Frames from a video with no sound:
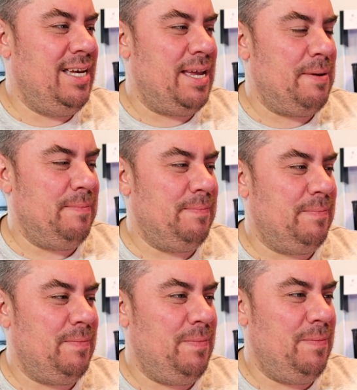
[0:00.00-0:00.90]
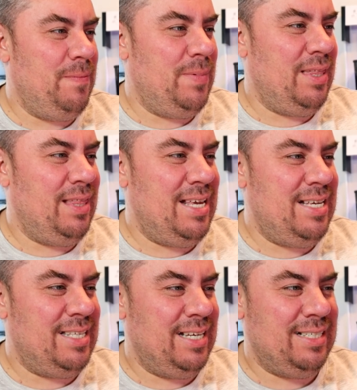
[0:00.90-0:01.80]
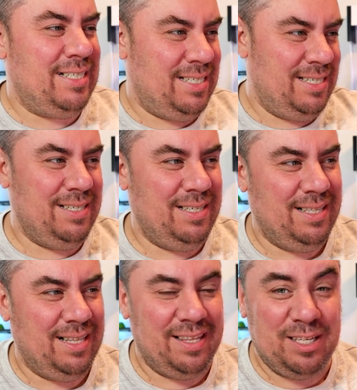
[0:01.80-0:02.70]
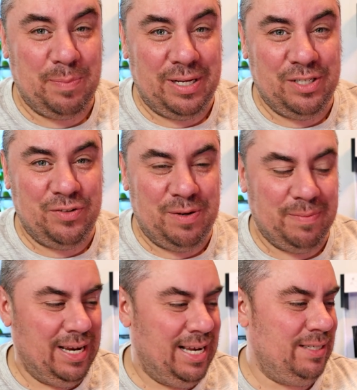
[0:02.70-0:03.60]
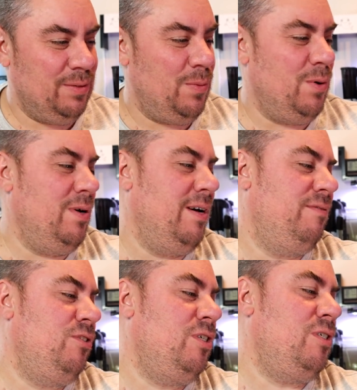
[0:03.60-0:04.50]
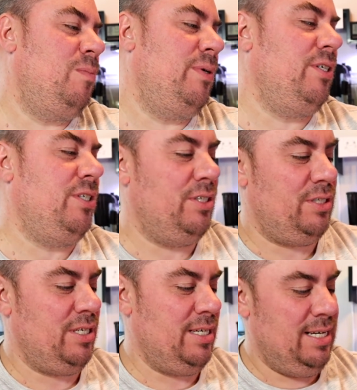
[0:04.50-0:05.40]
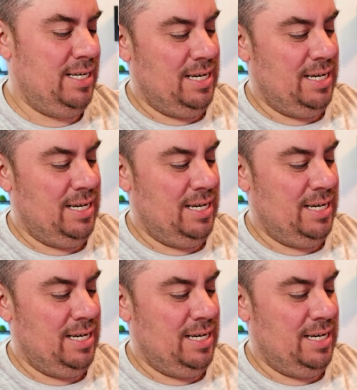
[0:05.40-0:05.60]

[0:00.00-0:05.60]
but these things, like the spin stream and what I've just purchased,